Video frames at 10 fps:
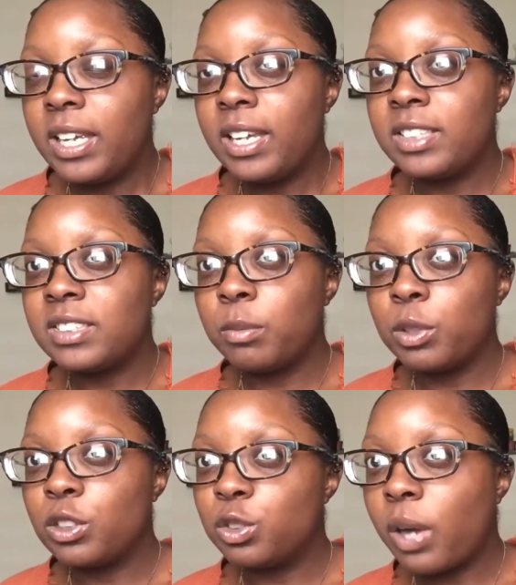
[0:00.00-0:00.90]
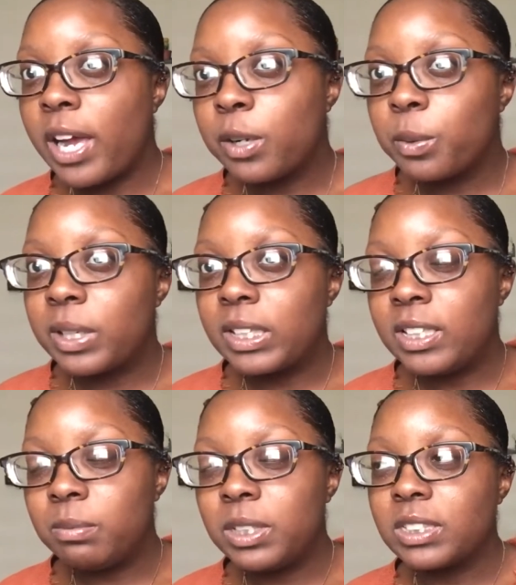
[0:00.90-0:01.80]
It's able to dry quickly
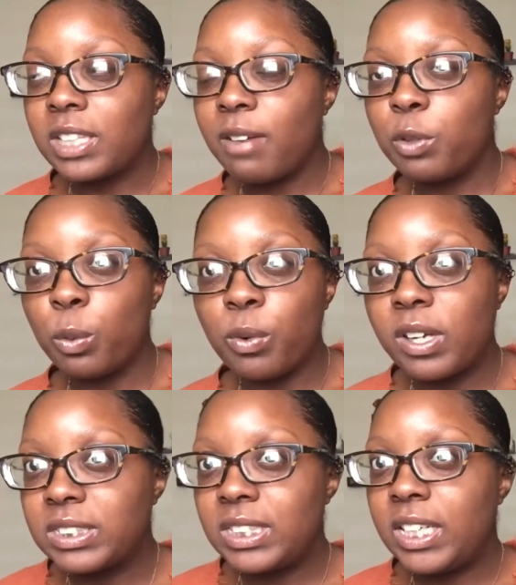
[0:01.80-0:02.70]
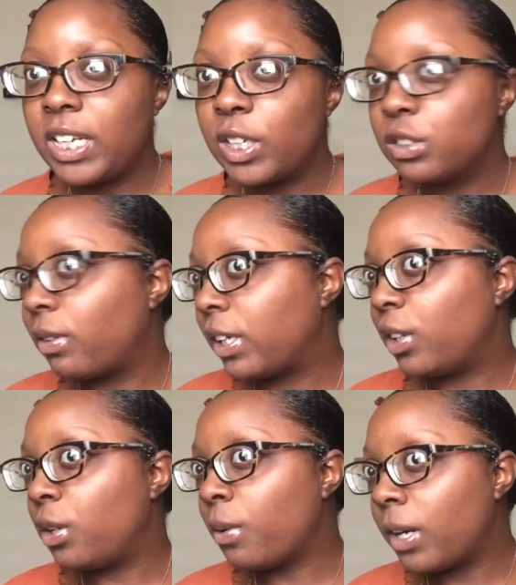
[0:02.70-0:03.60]
because I have low porosity hair, so I can
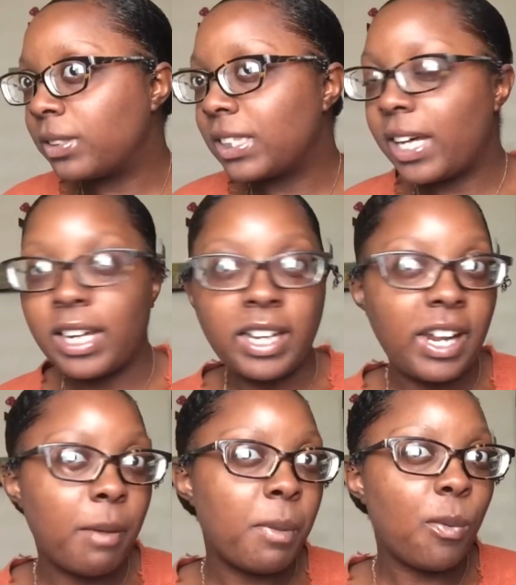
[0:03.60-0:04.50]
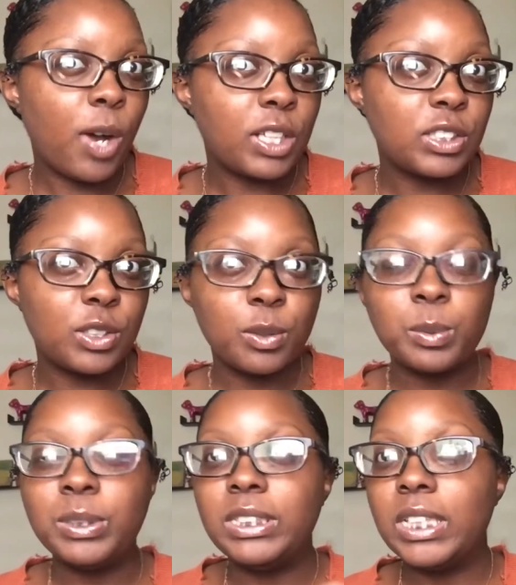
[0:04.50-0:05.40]
go outside, have my wash and go
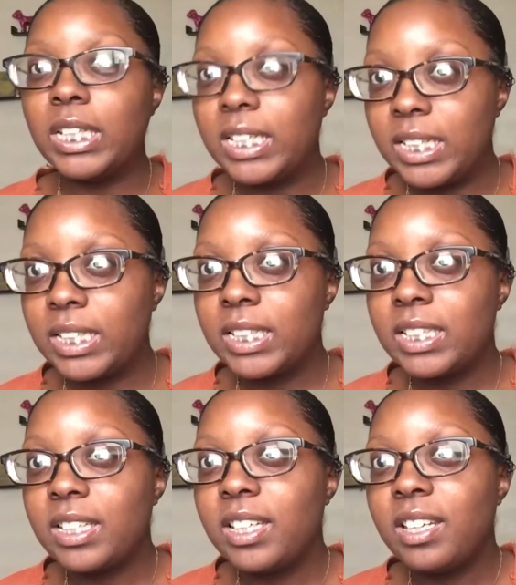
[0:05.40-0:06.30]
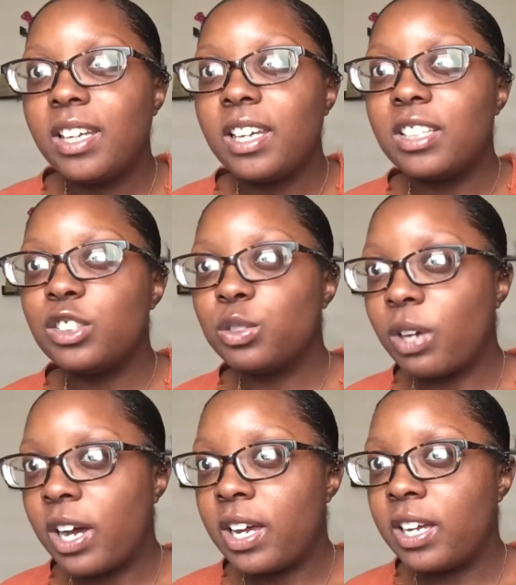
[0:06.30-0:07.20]
done and
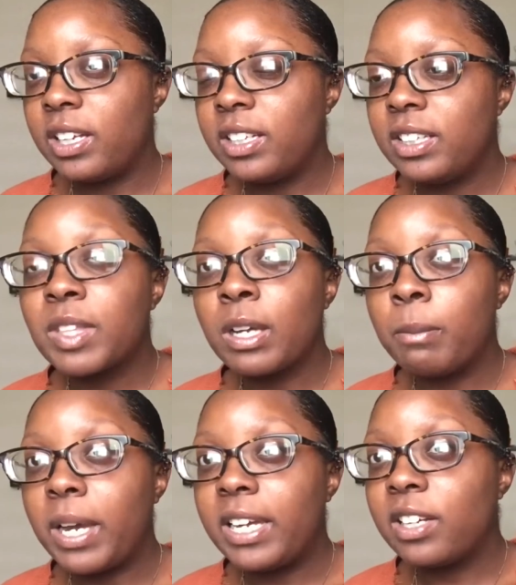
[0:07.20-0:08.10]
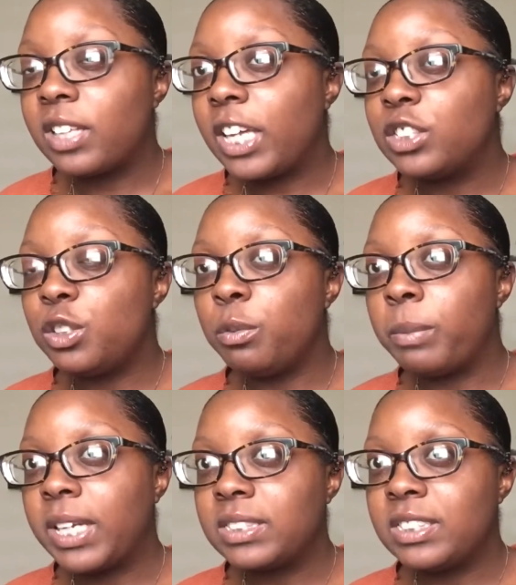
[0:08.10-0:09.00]
dried. My hair likes
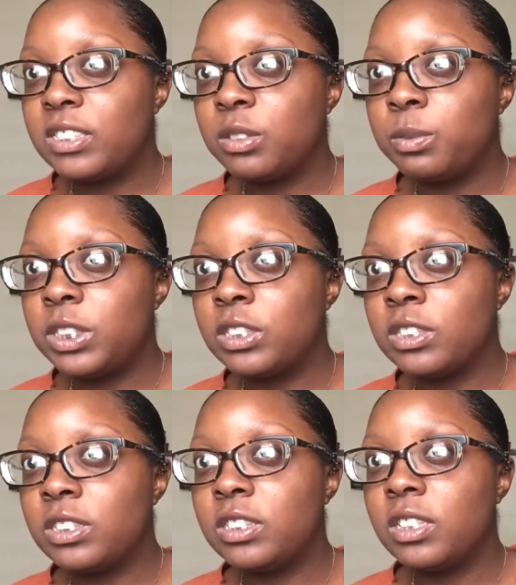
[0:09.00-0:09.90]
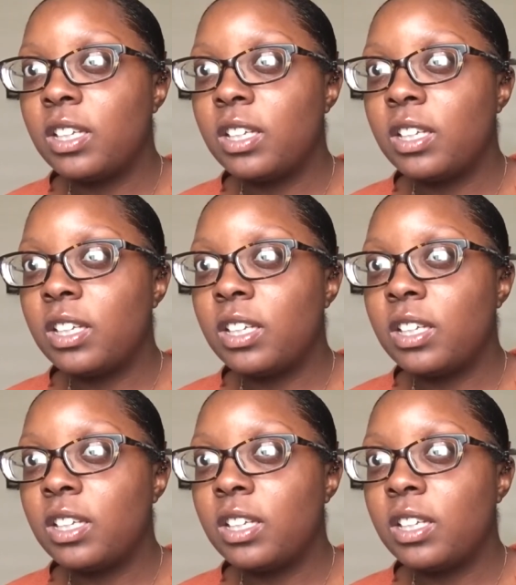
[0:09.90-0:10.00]
humectants, which is